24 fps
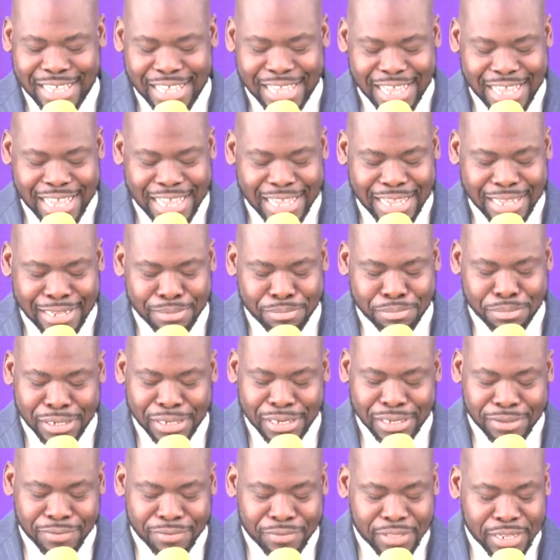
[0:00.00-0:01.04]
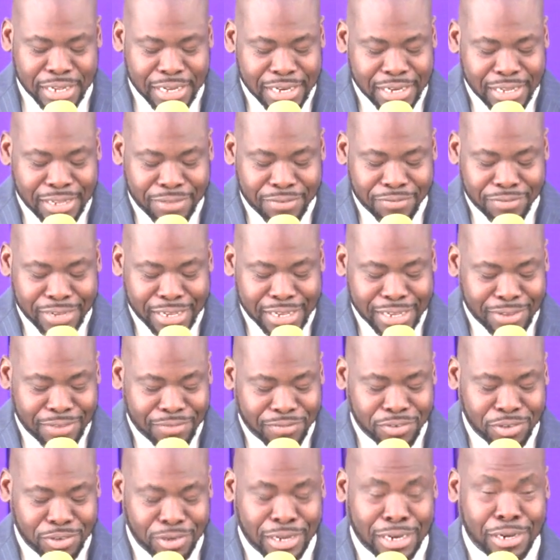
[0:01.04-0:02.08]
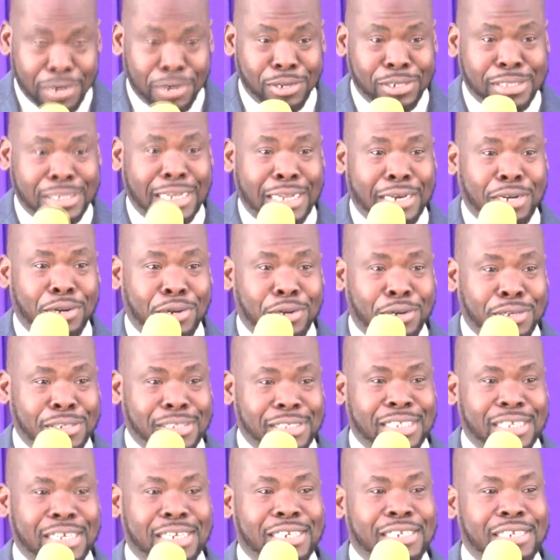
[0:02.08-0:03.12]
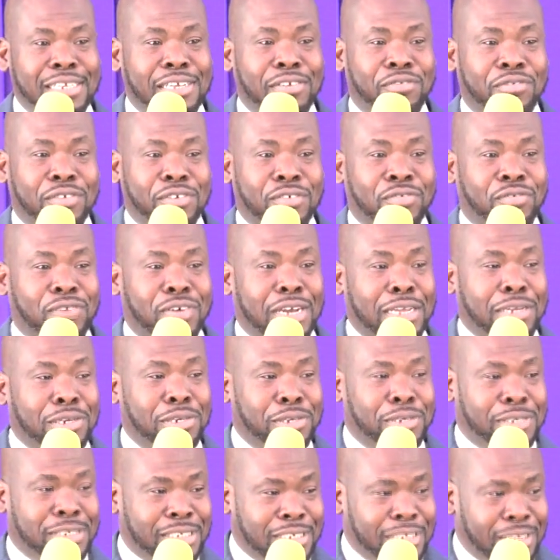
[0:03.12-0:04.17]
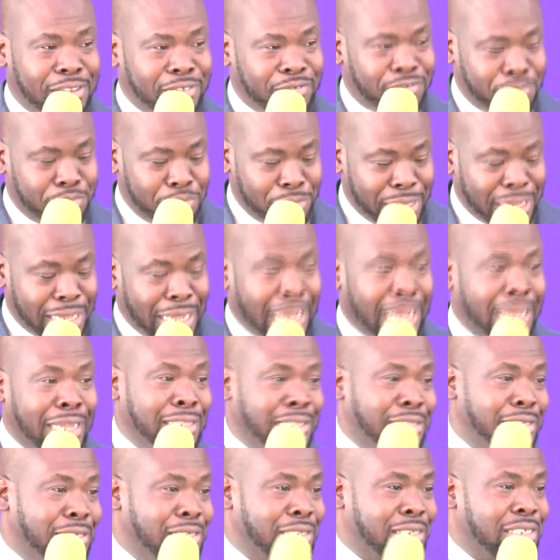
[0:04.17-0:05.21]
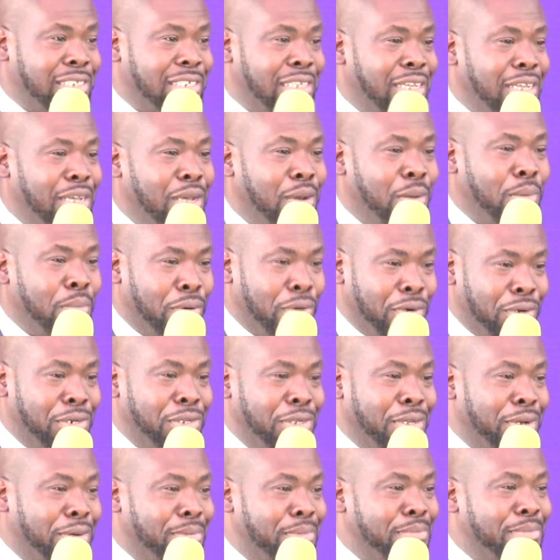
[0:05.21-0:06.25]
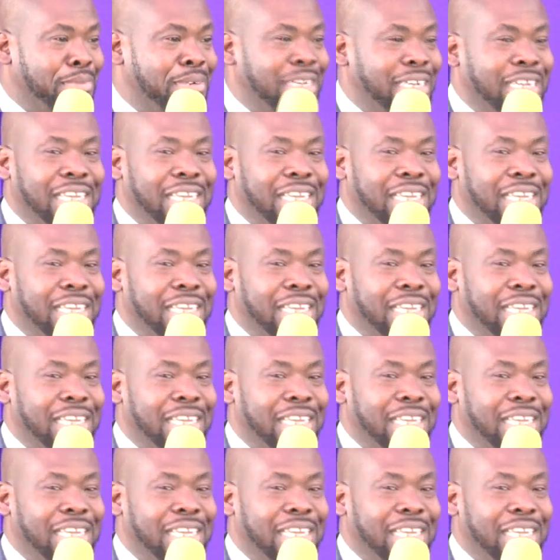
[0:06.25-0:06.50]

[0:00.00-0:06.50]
I believe that even if you are not anointed, if you find yourself behind this podium,